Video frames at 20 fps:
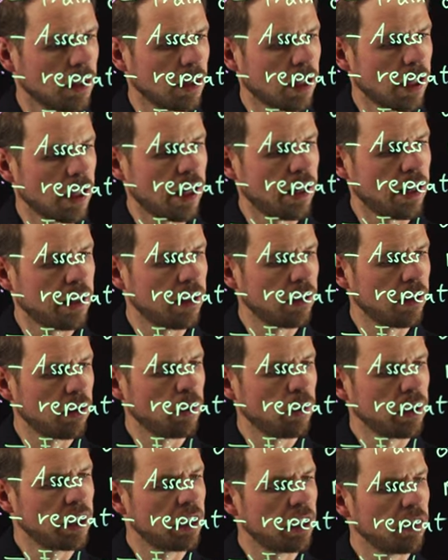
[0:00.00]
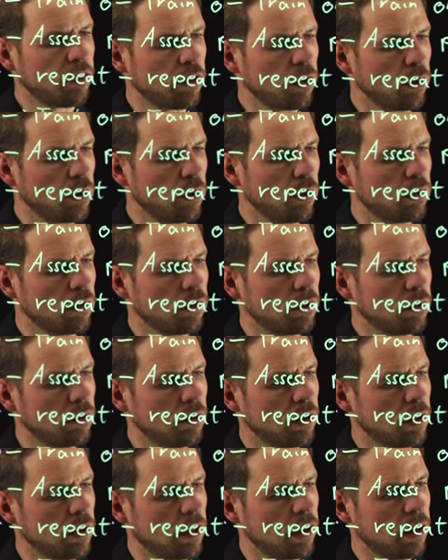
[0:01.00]
and this will give you,
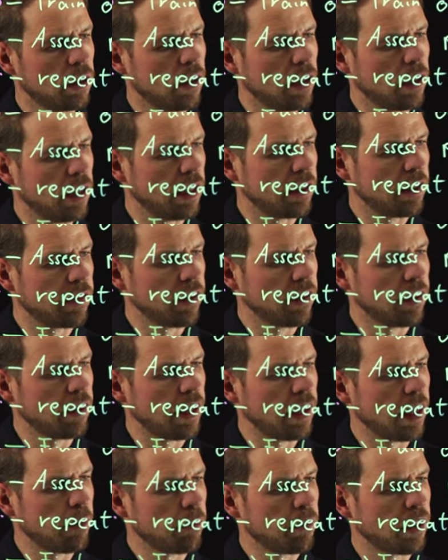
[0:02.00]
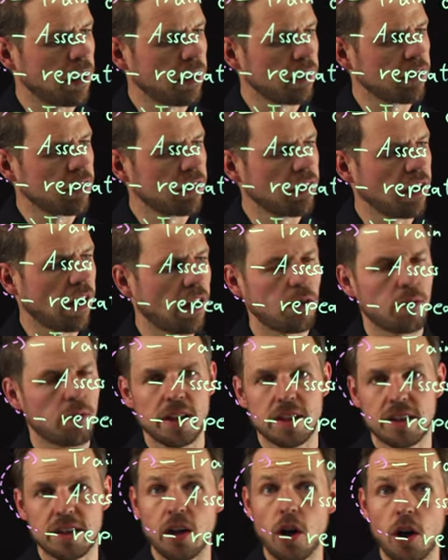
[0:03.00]
let's say, lambda star,
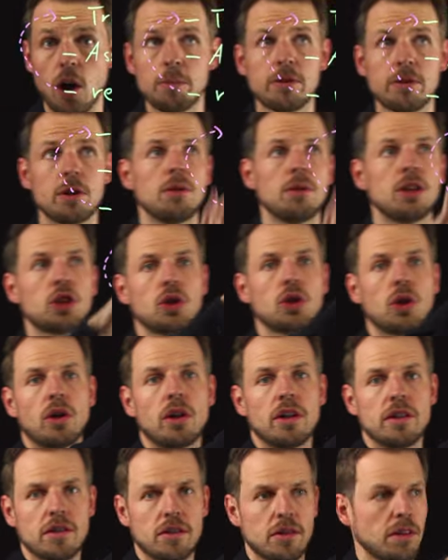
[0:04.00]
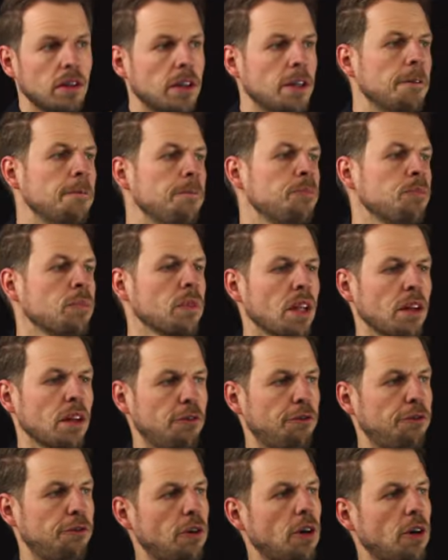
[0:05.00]
right? The optimal choice
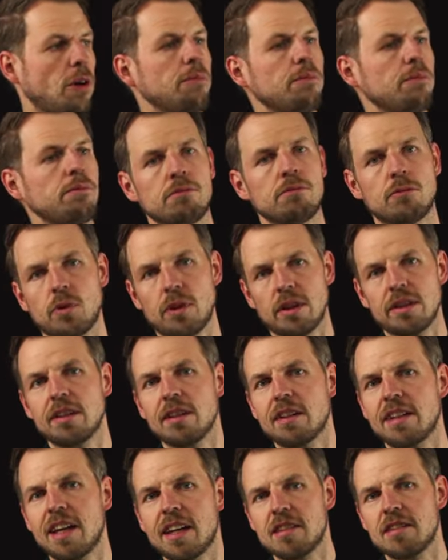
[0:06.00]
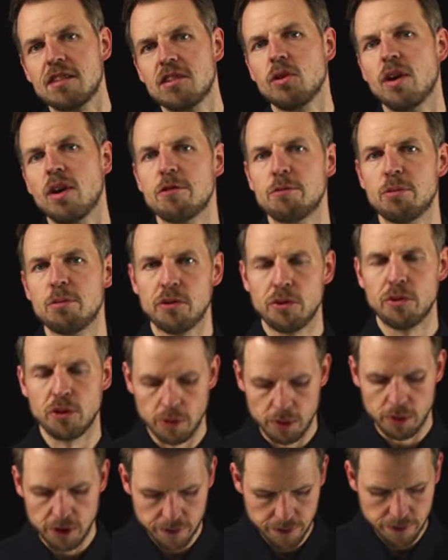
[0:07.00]
from the tests you have
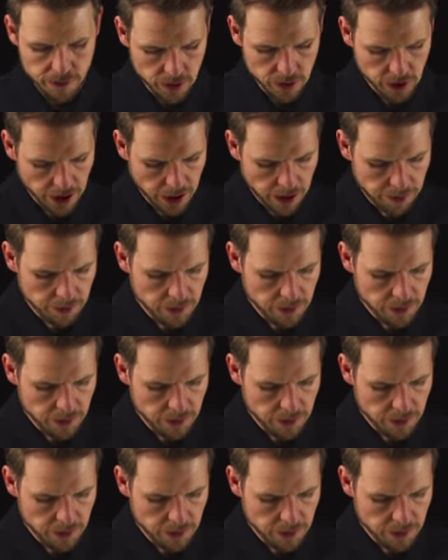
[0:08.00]
performed, okay?